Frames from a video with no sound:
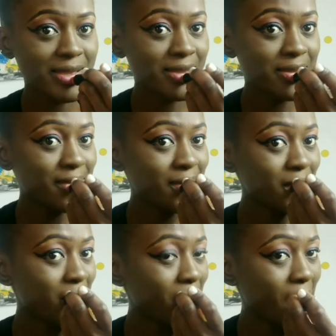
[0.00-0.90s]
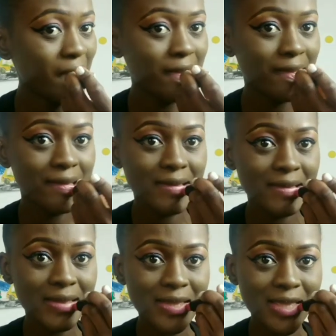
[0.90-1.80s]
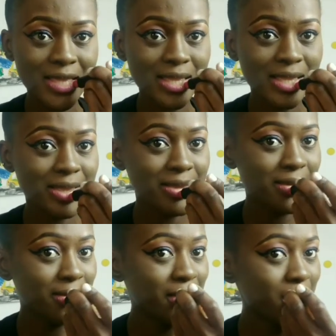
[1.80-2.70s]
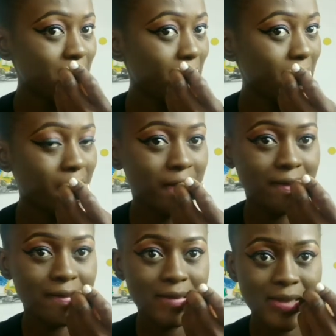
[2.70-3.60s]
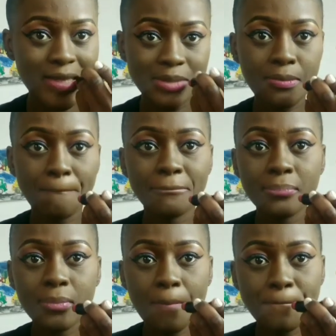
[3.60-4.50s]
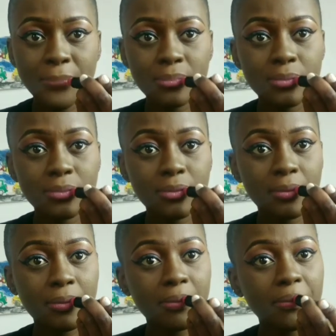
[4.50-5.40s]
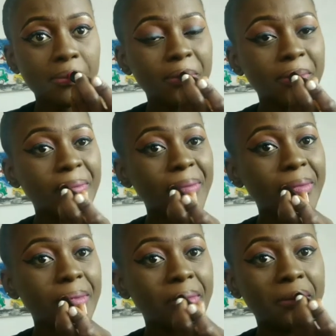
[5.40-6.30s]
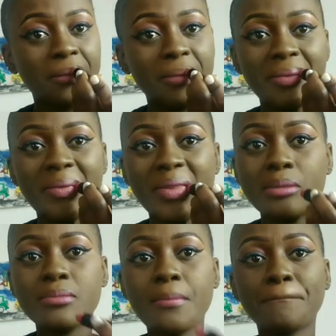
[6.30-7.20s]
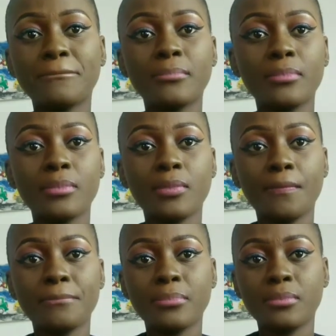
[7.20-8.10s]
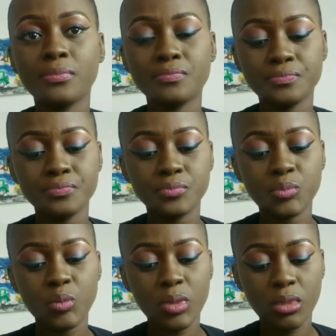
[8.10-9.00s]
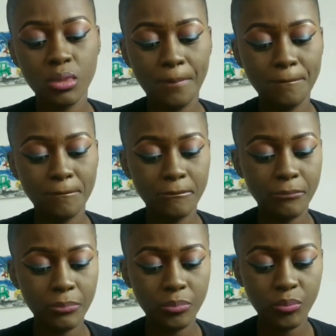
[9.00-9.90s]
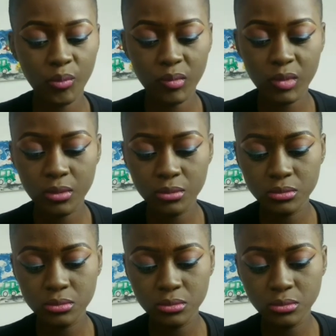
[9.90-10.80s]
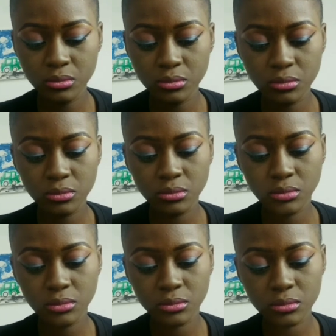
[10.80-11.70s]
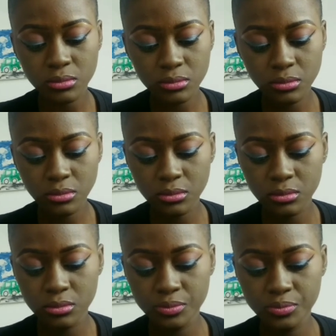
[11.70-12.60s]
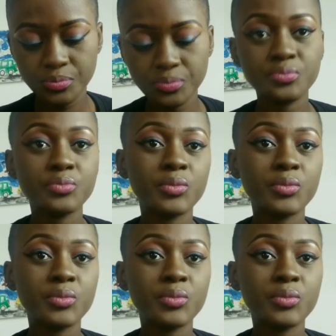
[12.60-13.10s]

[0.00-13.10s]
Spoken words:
Just apply it. Whichever color you want to use is fine. I'm using a baby pink. All I'll just do is I'm going to use my Miss Lovely eyebrow now to